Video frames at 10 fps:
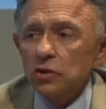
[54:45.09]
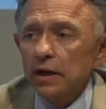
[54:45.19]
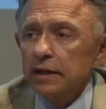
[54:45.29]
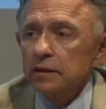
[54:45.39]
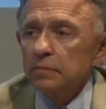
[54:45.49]

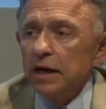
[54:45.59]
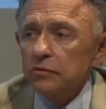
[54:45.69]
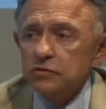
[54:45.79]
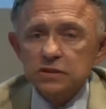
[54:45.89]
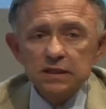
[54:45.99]
trying them
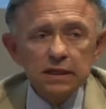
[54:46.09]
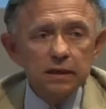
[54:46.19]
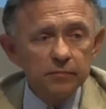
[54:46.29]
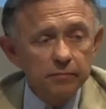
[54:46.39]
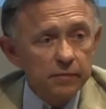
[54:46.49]
out, seeing
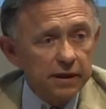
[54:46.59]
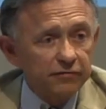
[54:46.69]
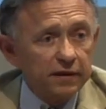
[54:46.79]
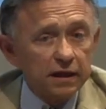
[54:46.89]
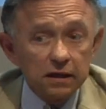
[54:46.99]
them
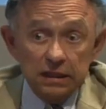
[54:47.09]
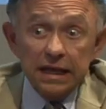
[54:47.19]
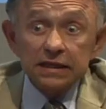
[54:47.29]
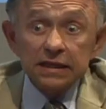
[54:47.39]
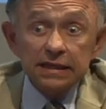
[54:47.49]
if they
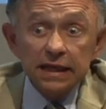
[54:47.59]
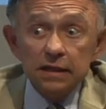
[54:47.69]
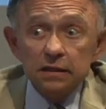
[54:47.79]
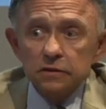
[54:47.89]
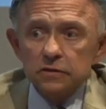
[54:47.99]
collecting
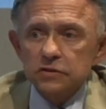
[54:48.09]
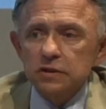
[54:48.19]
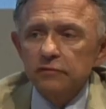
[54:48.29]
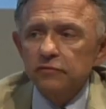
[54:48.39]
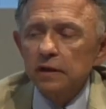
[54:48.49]
data to
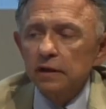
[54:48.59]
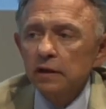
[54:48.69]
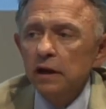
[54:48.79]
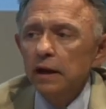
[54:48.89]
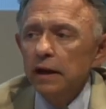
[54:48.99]
see if they